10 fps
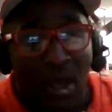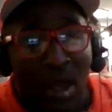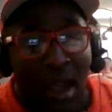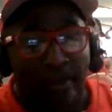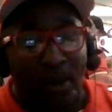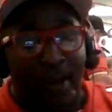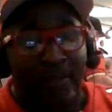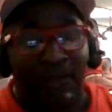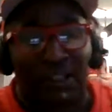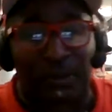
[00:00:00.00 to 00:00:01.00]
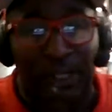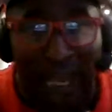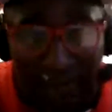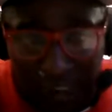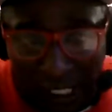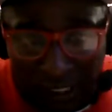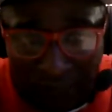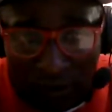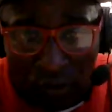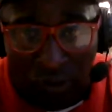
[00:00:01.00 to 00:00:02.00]
I'm Brian Professor B. Davis. Thank you
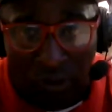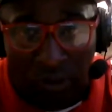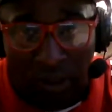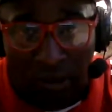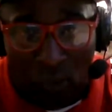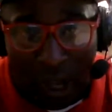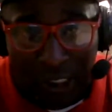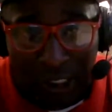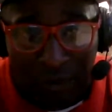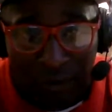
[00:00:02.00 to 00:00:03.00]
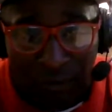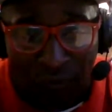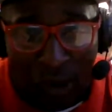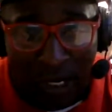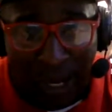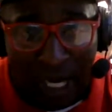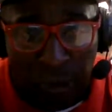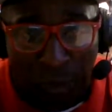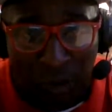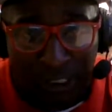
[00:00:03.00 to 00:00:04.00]
for watching
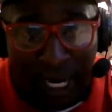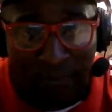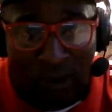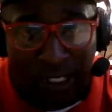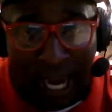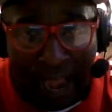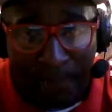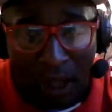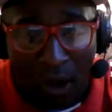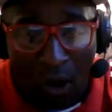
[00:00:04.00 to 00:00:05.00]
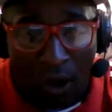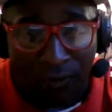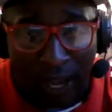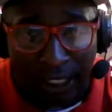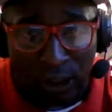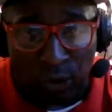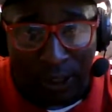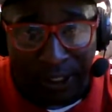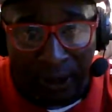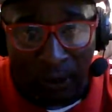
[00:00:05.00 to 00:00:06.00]
49ers postgame recap on Niners
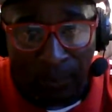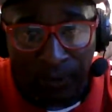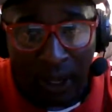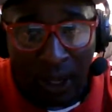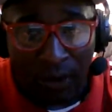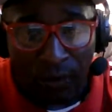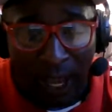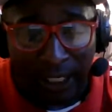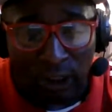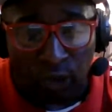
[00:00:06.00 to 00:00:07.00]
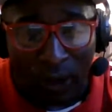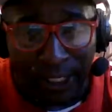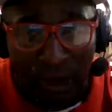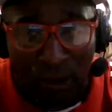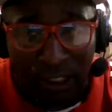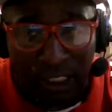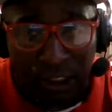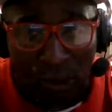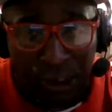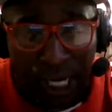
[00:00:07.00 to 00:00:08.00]
Radio. Niners Radio in
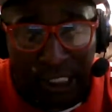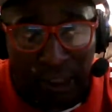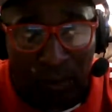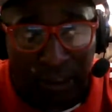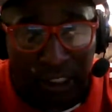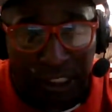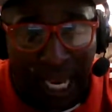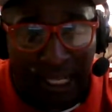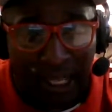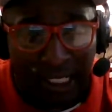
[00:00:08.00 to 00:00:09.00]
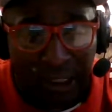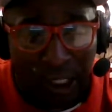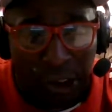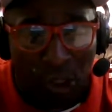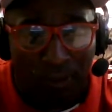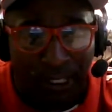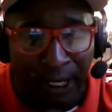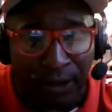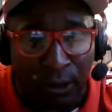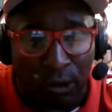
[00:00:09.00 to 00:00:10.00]
association with the Satellite Digital
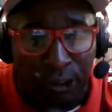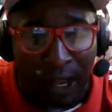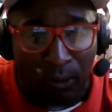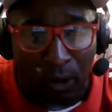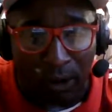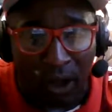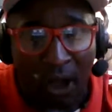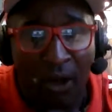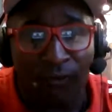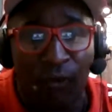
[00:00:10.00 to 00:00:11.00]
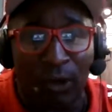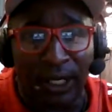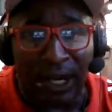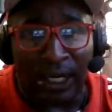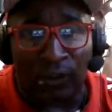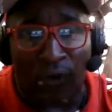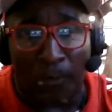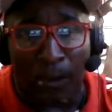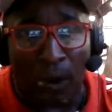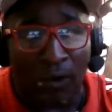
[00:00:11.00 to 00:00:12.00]
Media News Network. 49ers
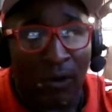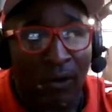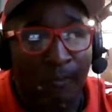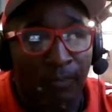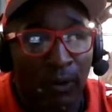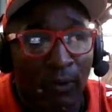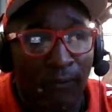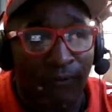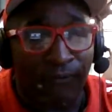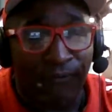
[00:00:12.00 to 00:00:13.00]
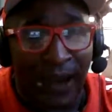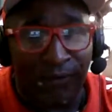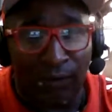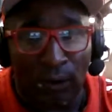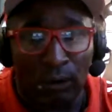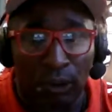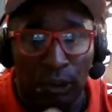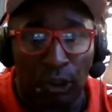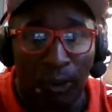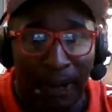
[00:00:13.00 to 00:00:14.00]
football, faithful
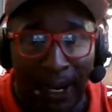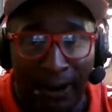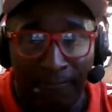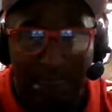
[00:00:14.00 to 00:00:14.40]
to the Bay.